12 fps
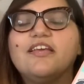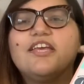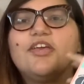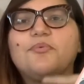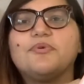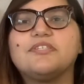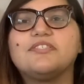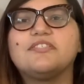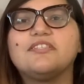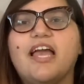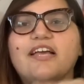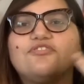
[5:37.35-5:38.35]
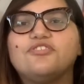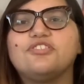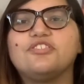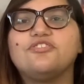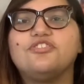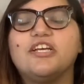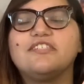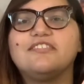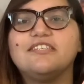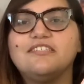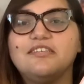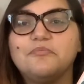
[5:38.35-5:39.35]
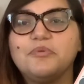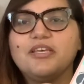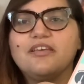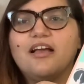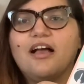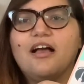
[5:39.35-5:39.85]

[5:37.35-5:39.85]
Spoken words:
It was actually suggested to me